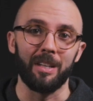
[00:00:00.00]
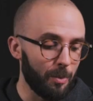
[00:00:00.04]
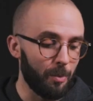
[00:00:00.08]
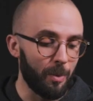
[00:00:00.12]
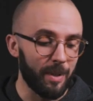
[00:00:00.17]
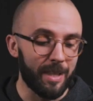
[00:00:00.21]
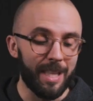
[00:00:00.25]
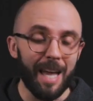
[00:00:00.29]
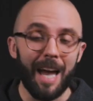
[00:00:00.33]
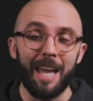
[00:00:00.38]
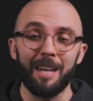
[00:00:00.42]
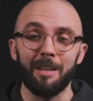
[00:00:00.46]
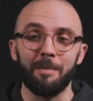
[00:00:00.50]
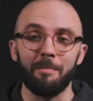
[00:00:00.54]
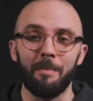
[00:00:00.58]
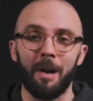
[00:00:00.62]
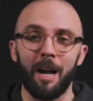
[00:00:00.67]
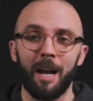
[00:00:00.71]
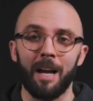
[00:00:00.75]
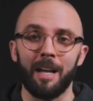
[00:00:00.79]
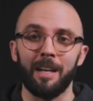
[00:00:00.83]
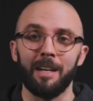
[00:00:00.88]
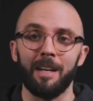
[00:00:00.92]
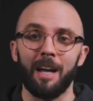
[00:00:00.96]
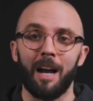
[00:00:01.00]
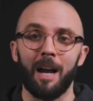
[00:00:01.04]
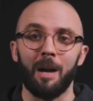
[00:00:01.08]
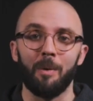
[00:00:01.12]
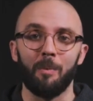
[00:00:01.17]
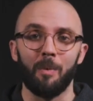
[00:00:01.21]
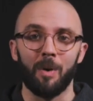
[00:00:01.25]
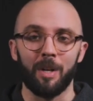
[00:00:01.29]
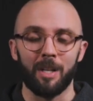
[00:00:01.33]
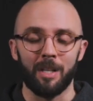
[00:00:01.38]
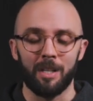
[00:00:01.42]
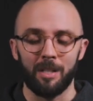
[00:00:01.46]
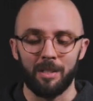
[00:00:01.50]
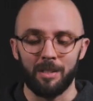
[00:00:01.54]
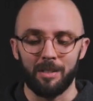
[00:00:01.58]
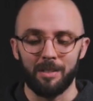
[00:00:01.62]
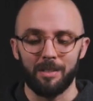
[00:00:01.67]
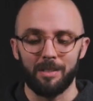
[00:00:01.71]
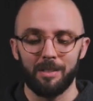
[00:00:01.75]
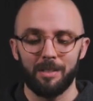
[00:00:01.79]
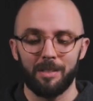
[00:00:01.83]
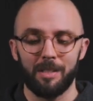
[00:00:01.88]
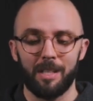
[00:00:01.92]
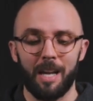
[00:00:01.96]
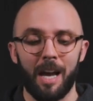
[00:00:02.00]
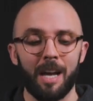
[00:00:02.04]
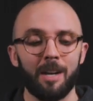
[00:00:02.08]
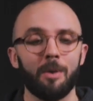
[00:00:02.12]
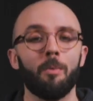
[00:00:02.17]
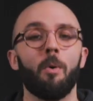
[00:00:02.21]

With that in mind, I want to kind